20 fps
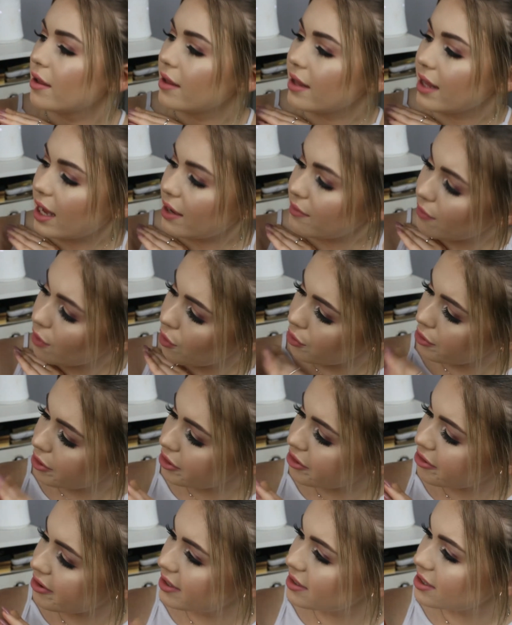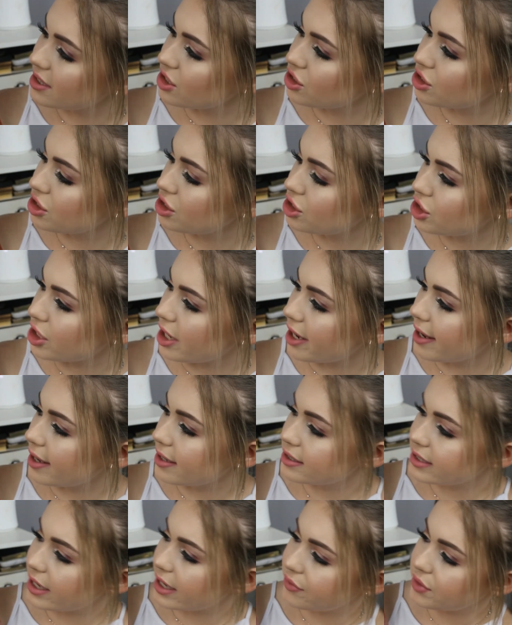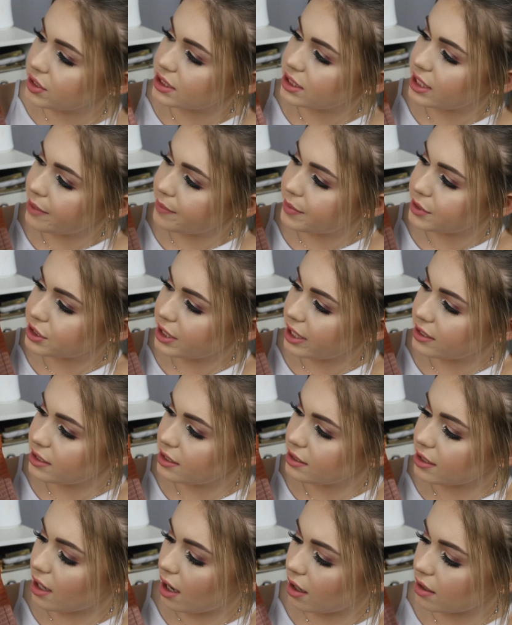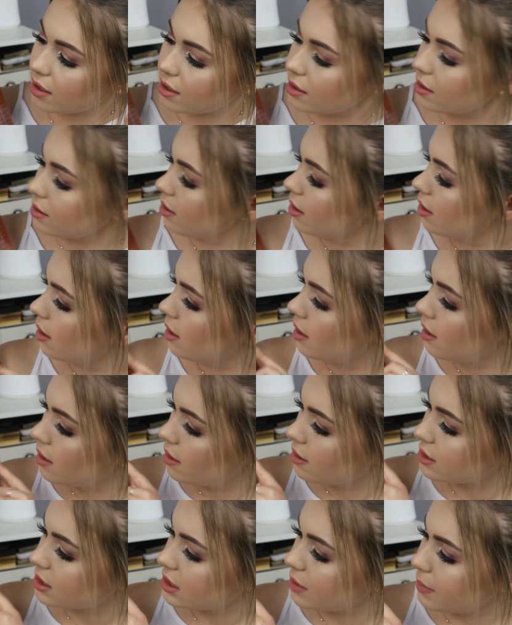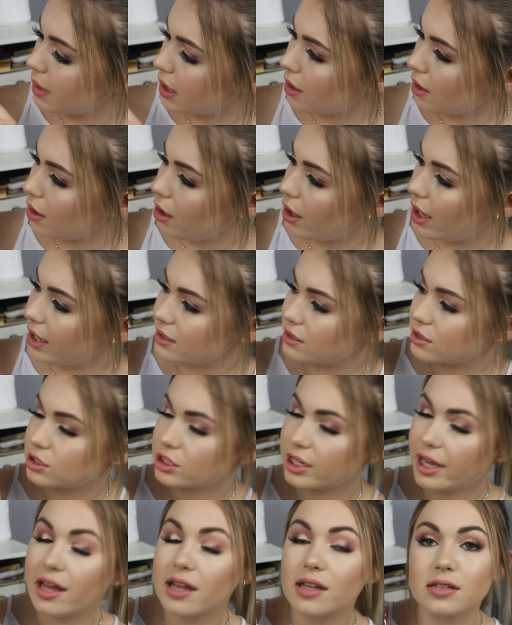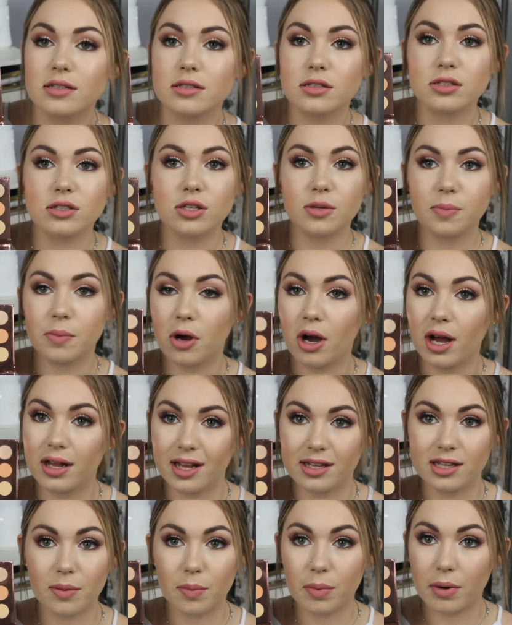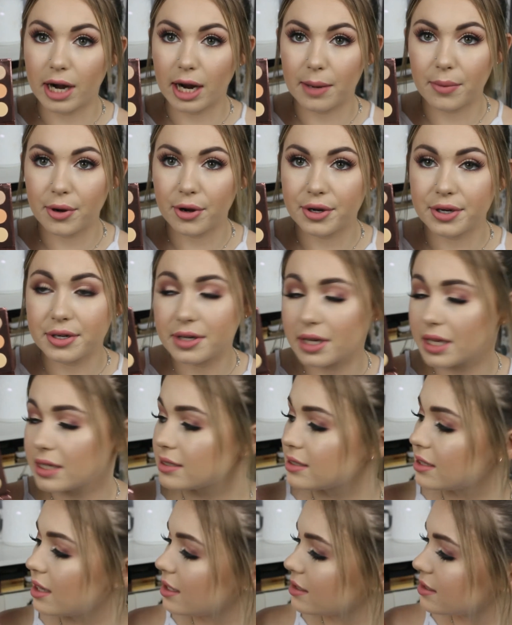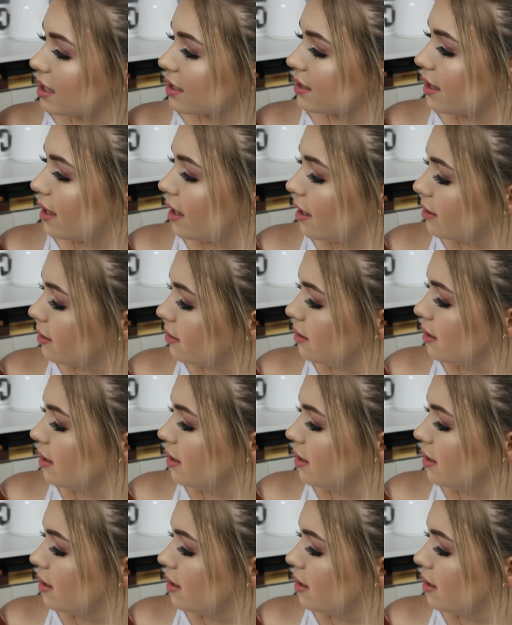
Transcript: You have all your transition shades, you have this deeper shade to darken, some light shades to highlight the brow bone and things like that.